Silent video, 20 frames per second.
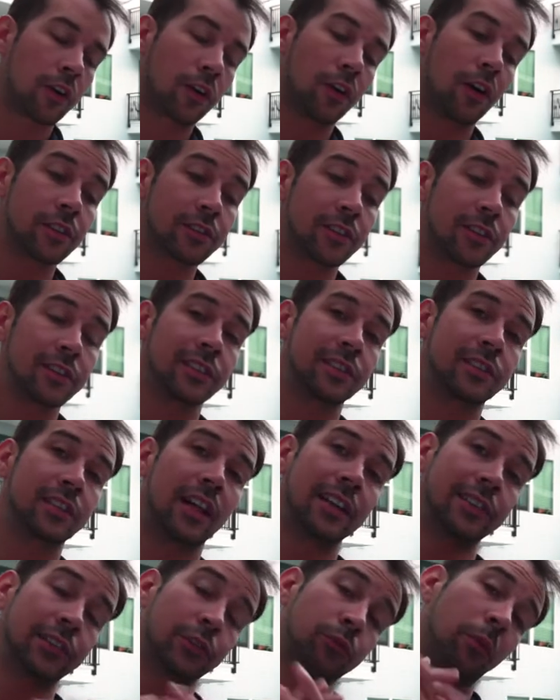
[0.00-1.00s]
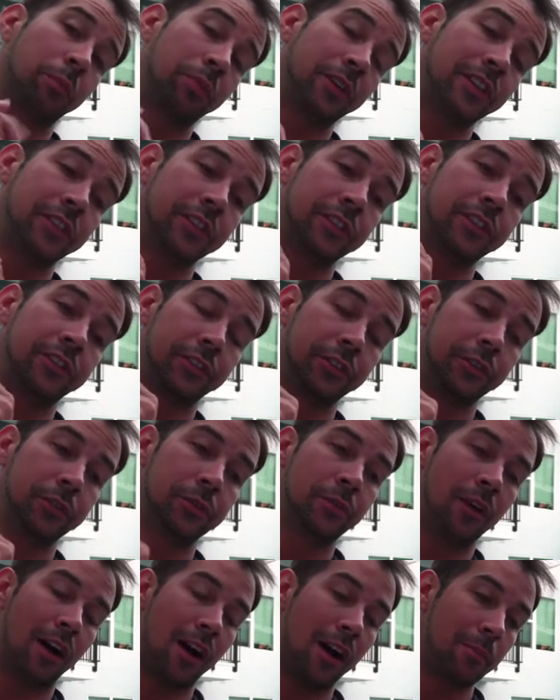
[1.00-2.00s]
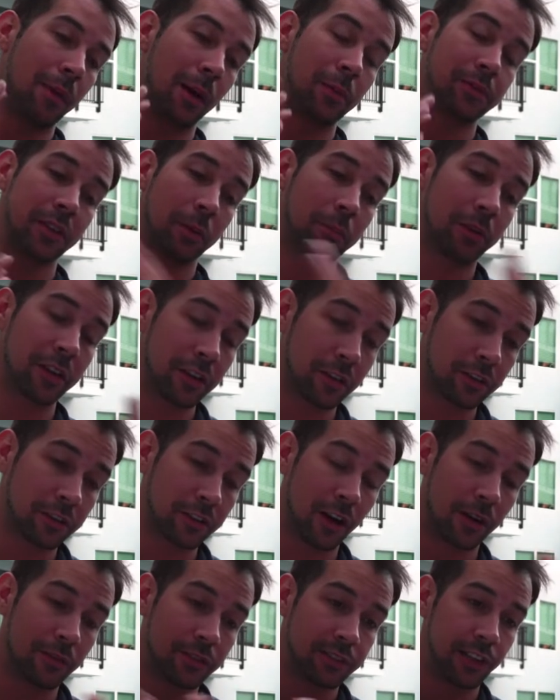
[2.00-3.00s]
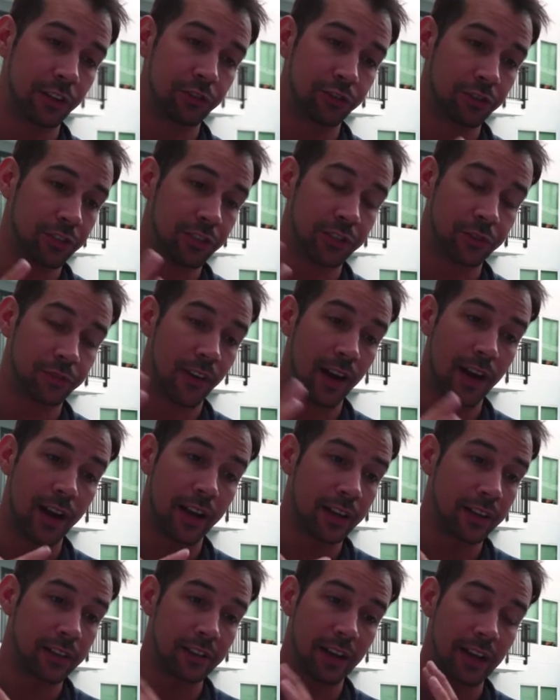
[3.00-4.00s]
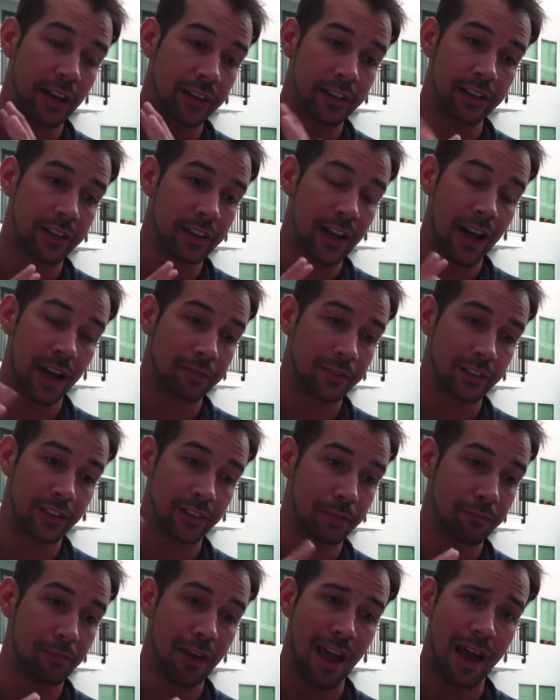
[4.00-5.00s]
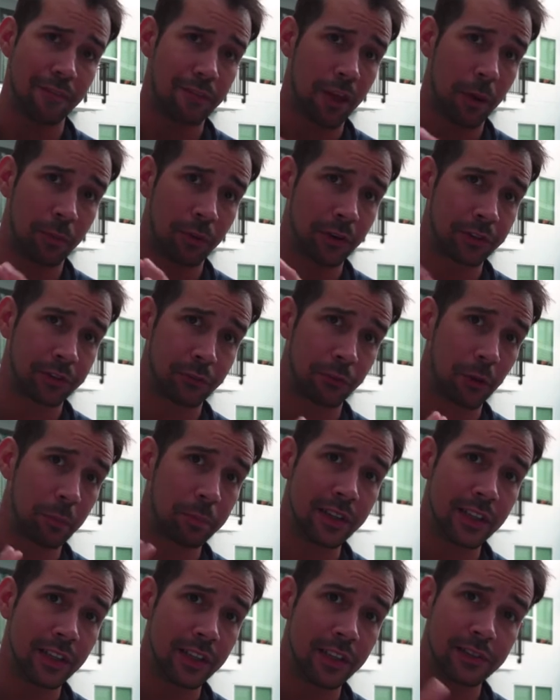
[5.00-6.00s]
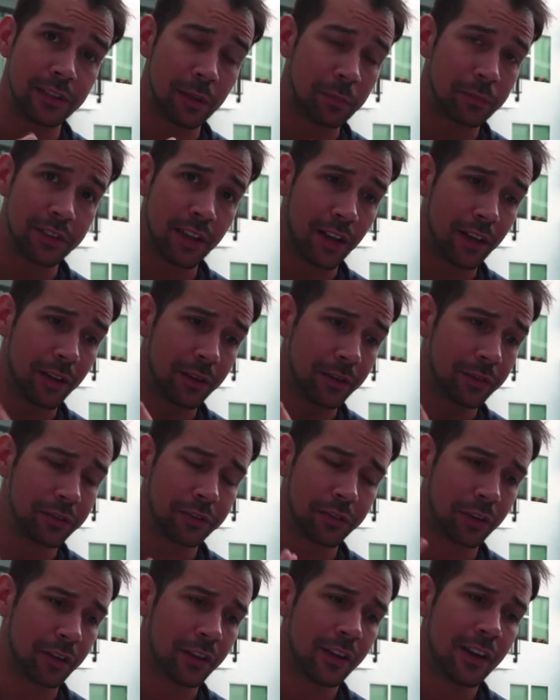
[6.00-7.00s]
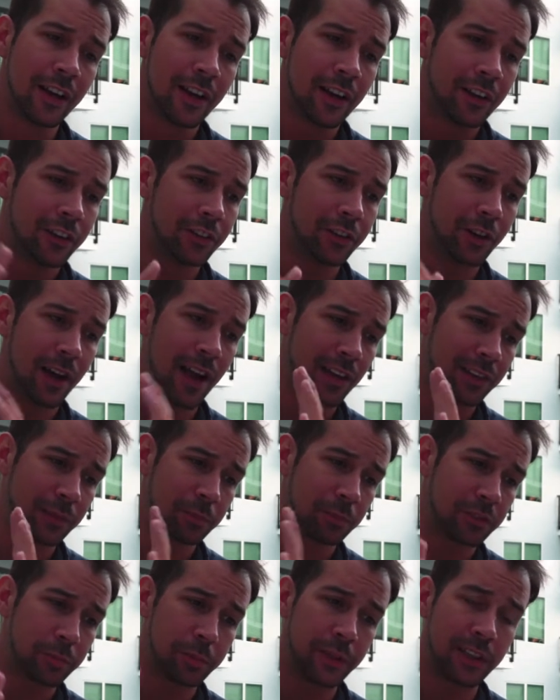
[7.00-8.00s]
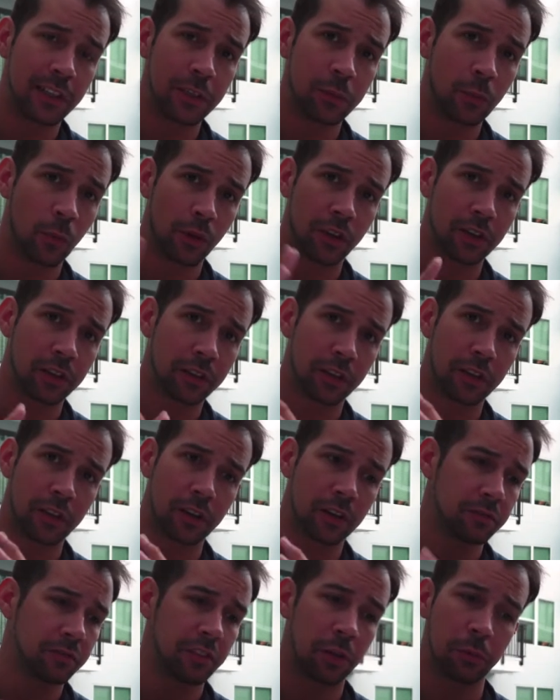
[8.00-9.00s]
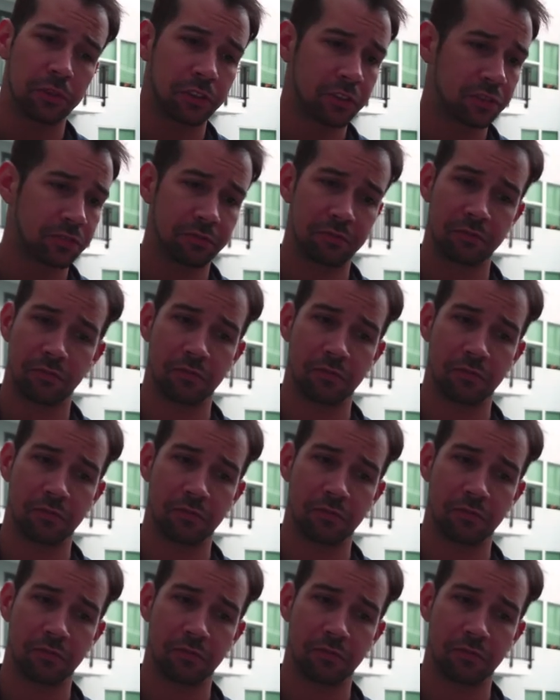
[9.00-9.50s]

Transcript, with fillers: calls on these glasses were pretty good too. Um, I was able to hear the conversation just fine. I, didn't have to have that person repeat themselves or you know ask them to speak any more clear. They were just